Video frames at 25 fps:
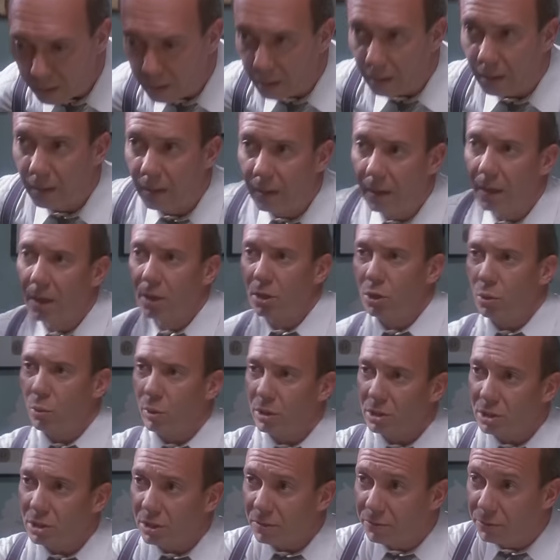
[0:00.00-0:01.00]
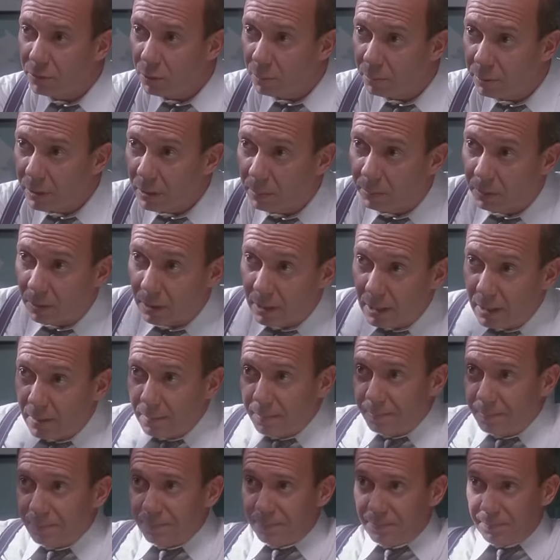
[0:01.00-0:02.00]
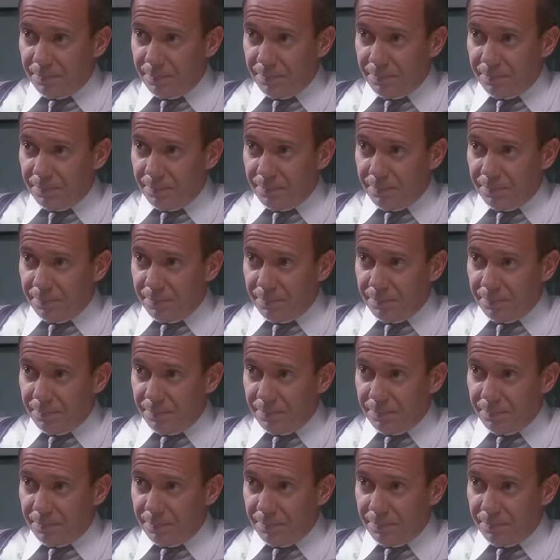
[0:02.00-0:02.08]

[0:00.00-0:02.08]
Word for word: uh, twist a few people, huh?